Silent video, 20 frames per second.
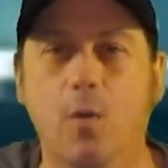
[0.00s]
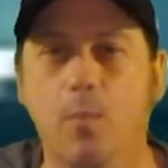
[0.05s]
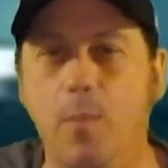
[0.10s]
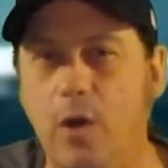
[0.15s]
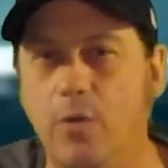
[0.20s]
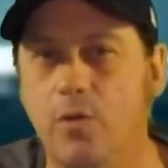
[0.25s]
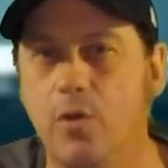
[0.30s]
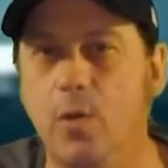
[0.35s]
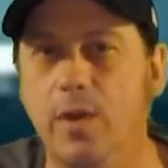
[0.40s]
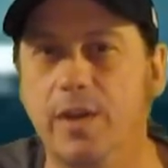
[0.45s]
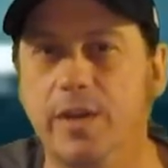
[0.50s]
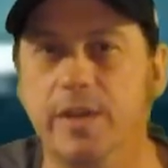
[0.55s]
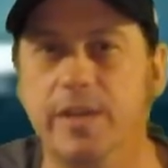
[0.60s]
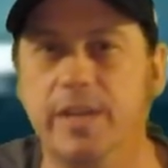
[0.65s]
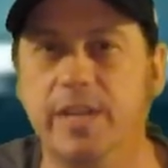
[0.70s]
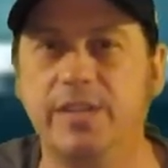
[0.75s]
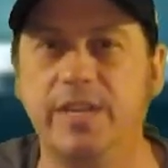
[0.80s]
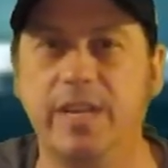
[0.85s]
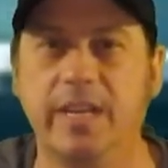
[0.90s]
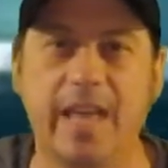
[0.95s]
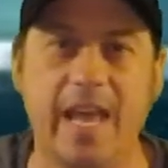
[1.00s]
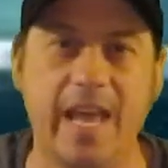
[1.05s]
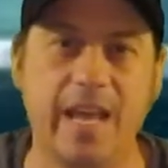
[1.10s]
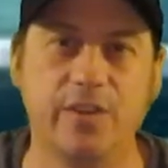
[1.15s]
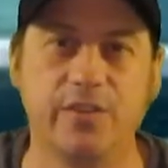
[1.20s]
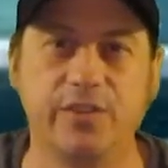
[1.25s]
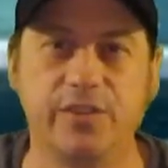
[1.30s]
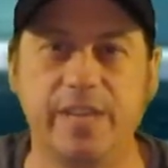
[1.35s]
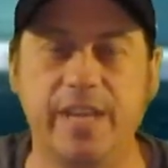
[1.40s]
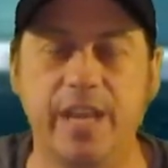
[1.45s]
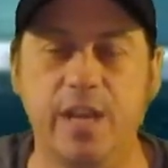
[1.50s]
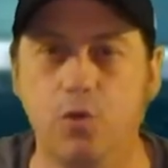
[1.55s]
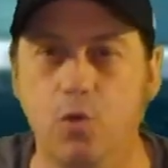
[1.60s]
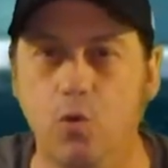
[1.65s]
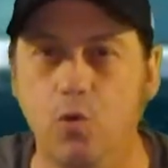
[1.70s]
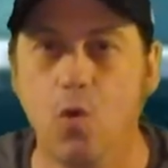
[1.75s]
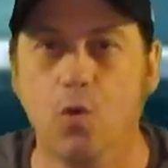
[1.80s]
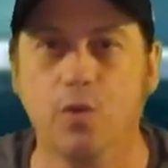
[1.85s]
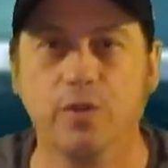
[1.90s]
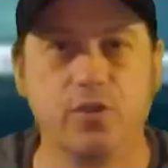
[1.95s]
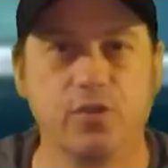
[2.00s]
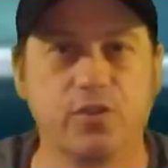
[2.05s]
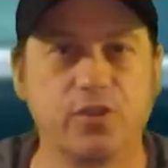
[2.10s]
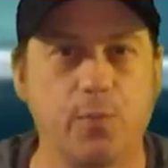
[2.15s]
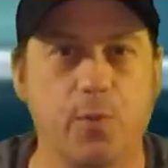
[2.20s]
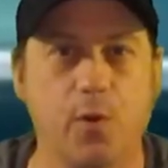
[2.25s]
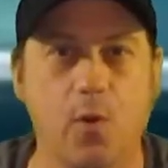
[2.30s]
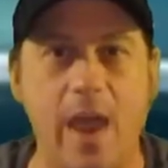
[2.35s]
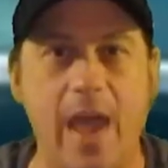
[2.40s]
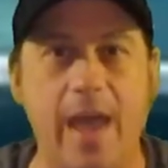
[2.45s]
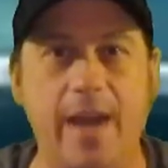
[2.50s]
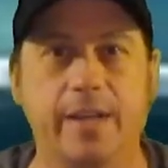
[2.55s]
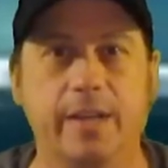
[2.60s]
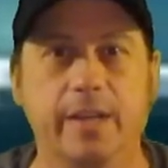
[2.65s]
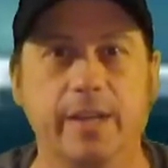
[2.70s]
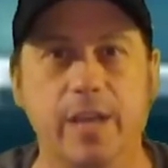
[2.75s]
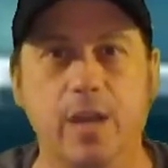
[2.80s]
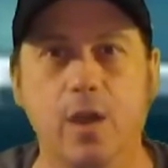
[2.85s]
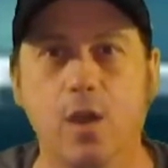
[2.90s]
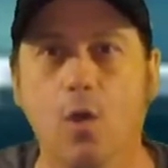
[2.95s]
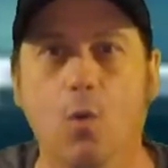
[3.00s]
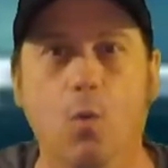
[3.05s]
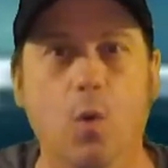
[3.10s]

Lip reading: about going to Disneyland as the kid who goes there sporadically